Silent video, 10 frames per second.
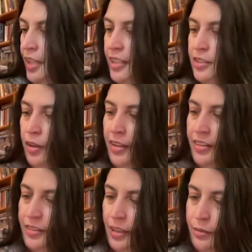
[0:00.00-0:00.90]
Yeah, so I
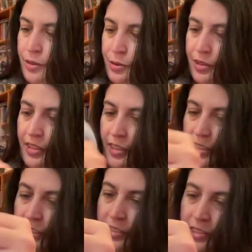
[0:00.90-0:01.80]
thought that was really
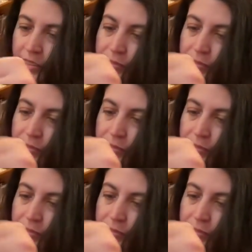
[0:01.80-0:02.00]
nice.